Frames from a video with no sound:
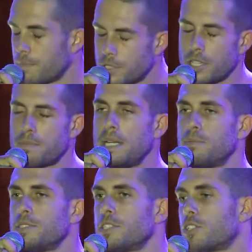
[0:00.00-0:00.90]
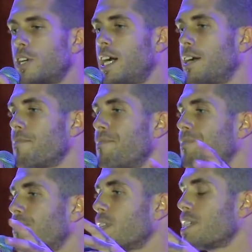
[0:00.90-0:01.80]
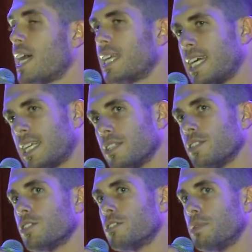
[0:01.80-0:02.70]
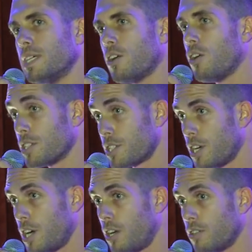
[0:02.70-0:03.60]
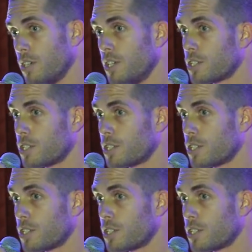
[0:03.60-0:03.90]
so the people in the crowd started getting a little bit hostile